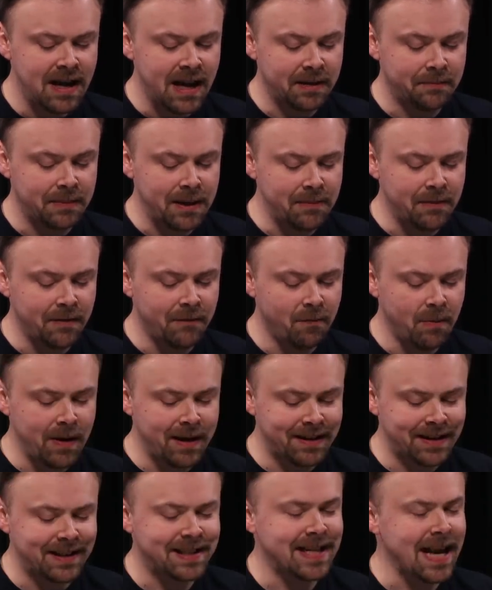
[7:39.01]
and people have
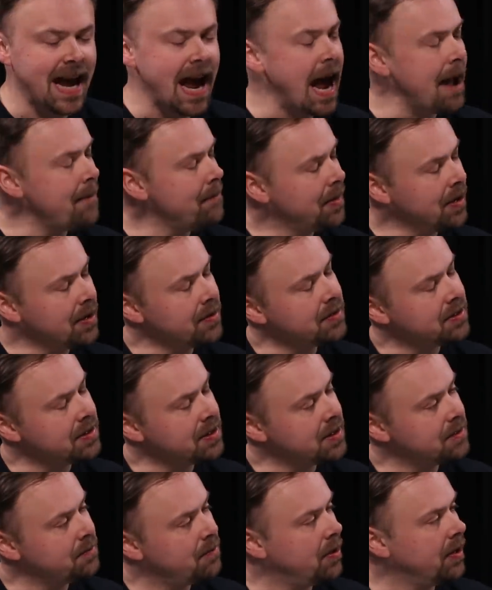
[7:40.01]
witnessed
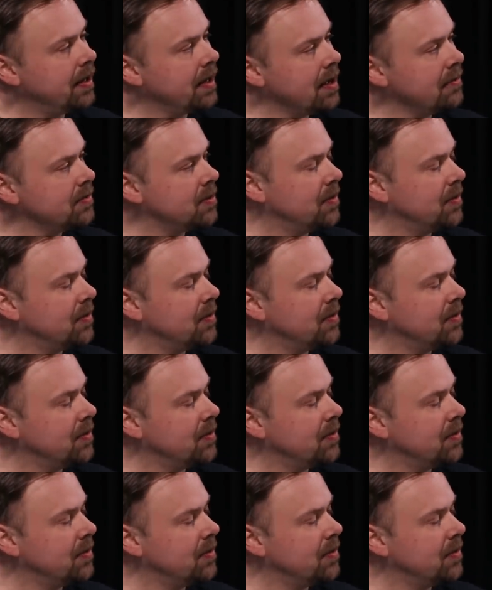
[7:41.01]
ambulances pulling up